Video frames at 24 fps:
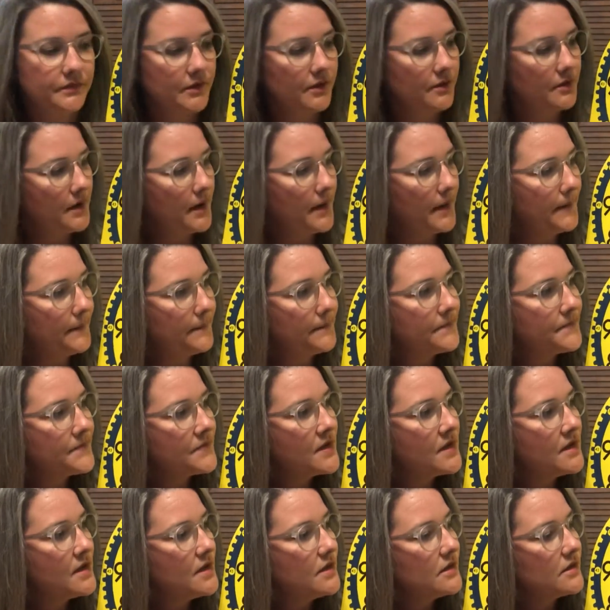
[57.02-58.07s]
Okay,
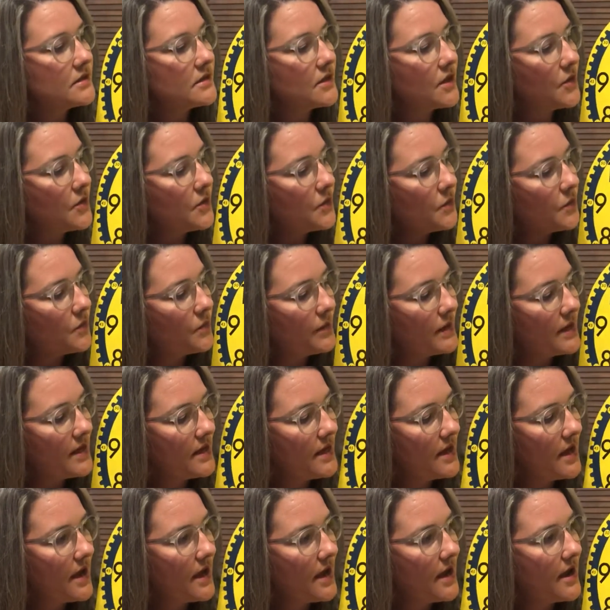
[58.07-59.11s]
so we
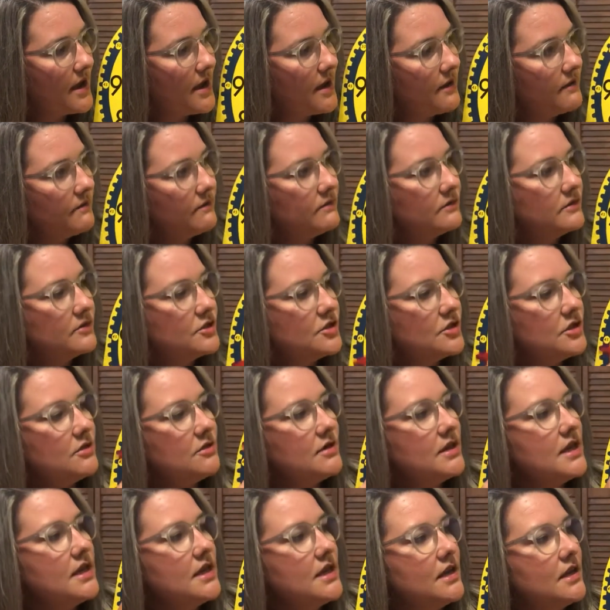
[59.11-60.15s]
have
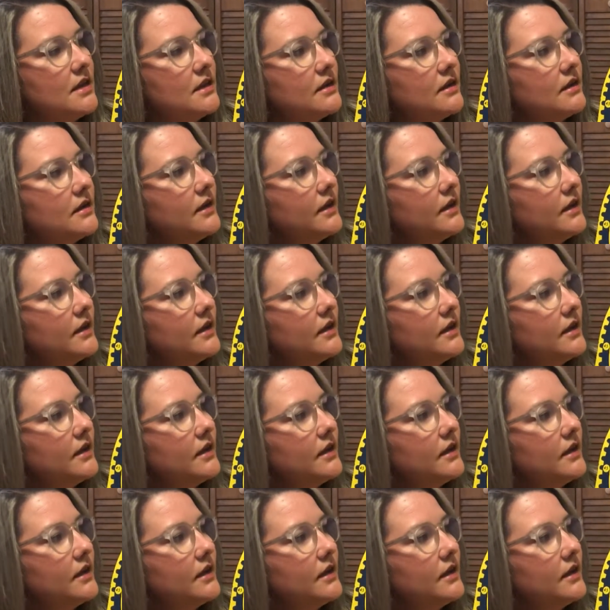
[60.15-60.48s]
Judy here,